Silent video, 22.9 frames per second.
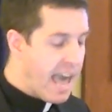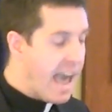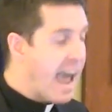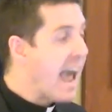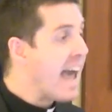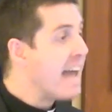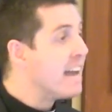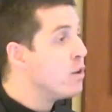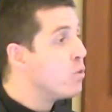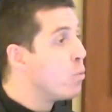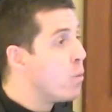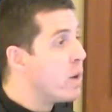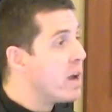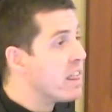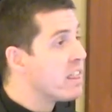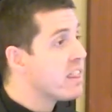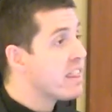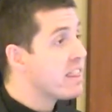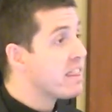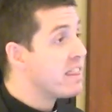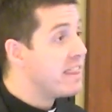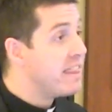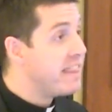And
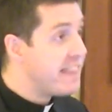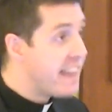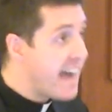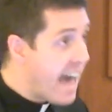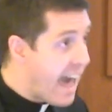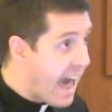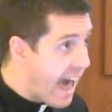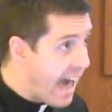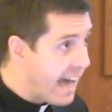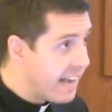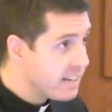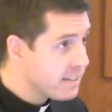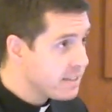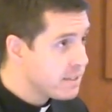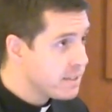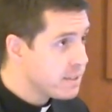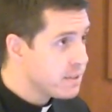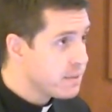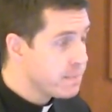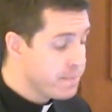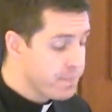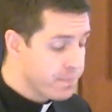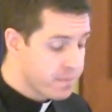with
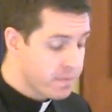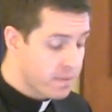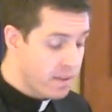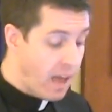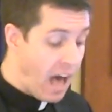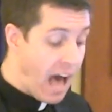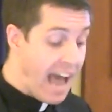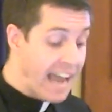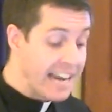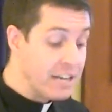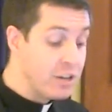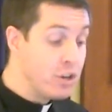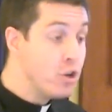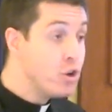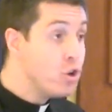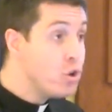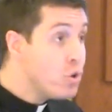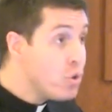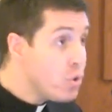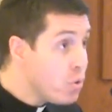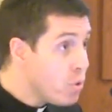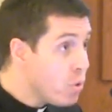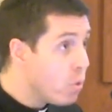that, I
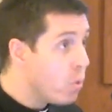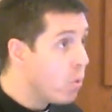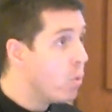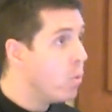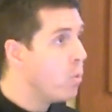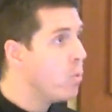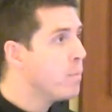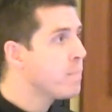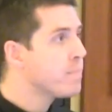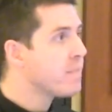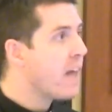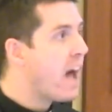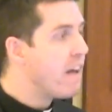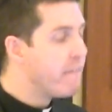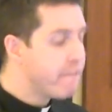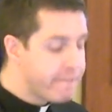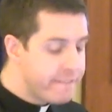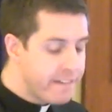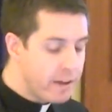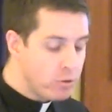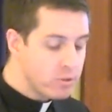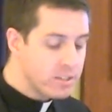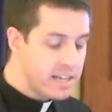
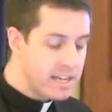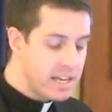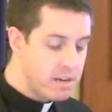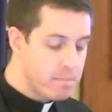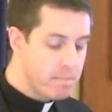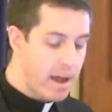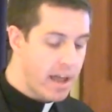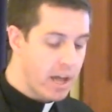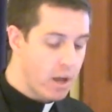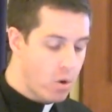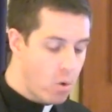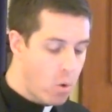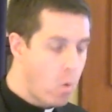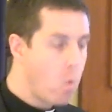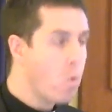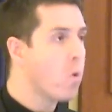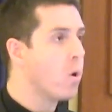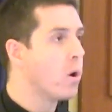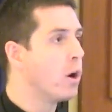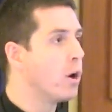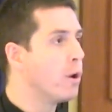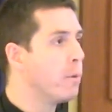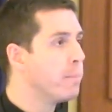felt it in my
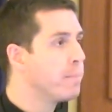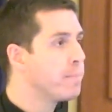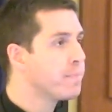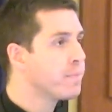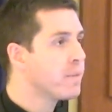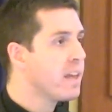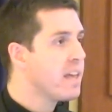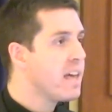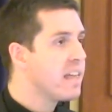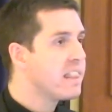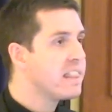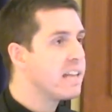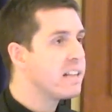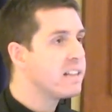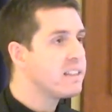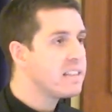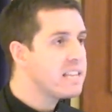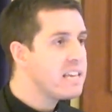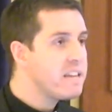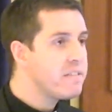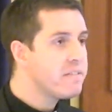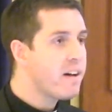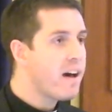core that
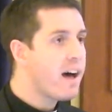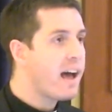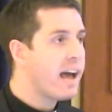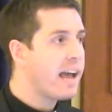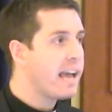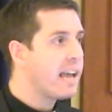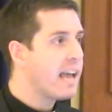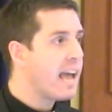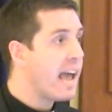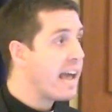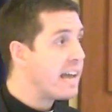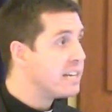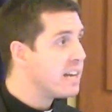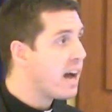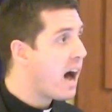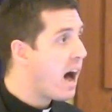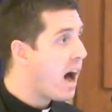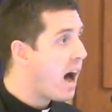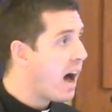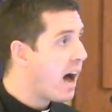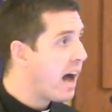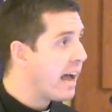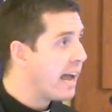Levi and
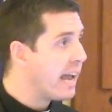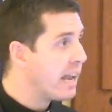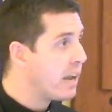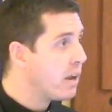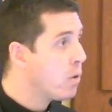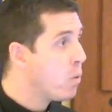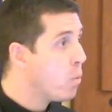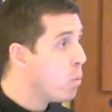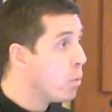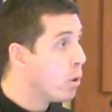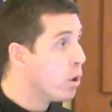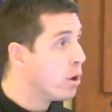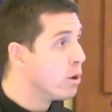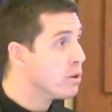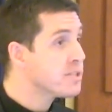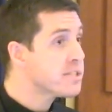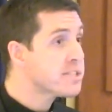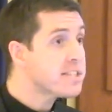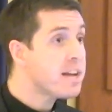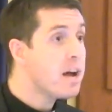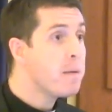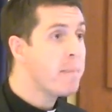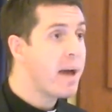I were
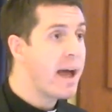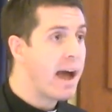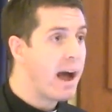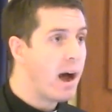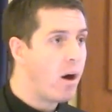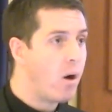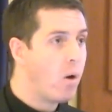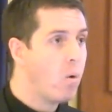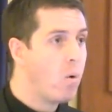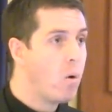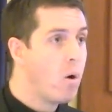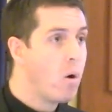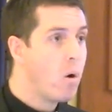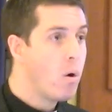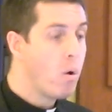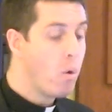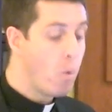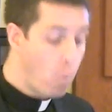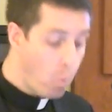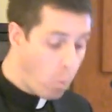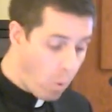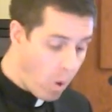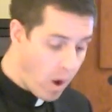somehow
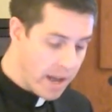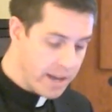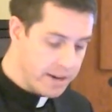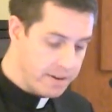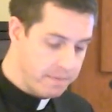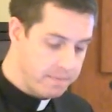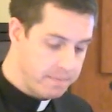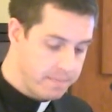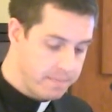one.